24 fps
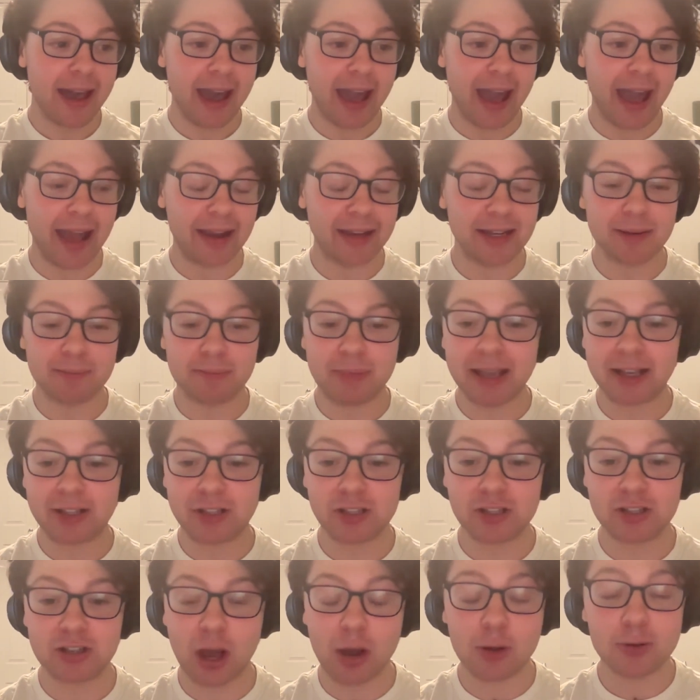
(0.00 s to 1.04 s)
and it
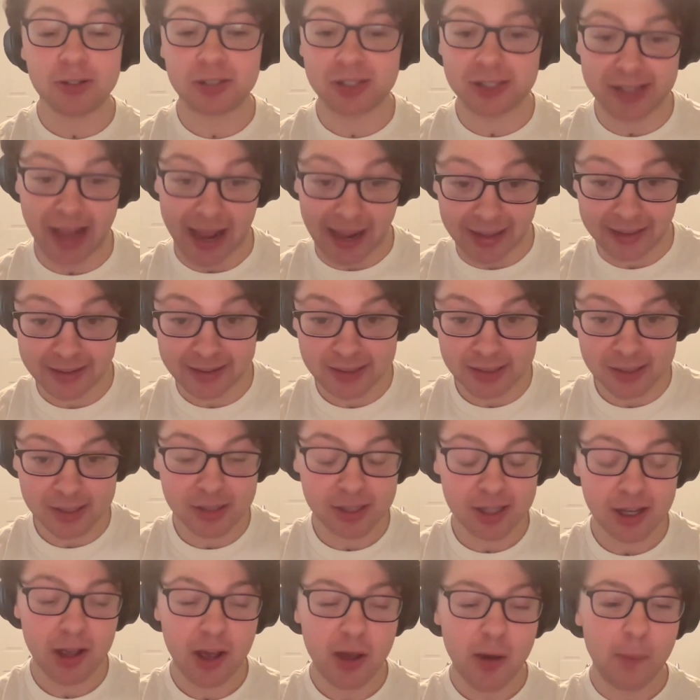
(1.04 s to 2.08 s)
makes no
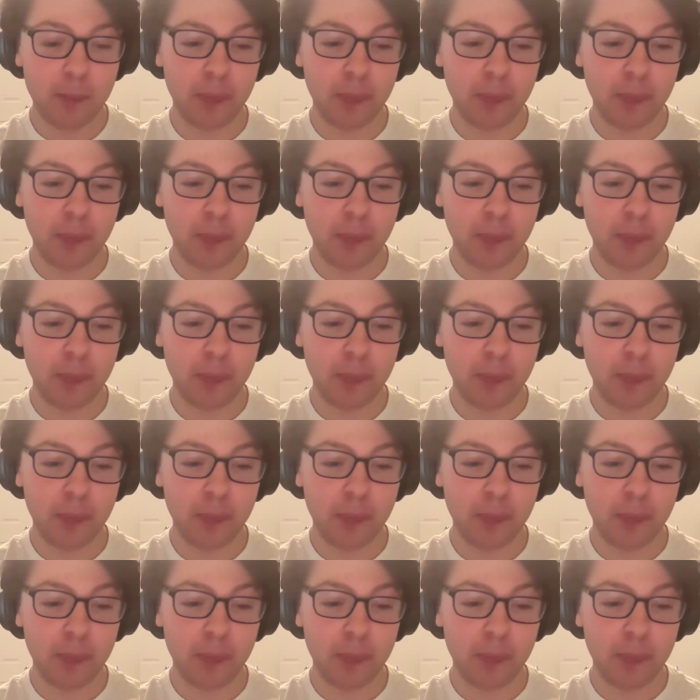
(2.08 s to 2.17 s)
sense,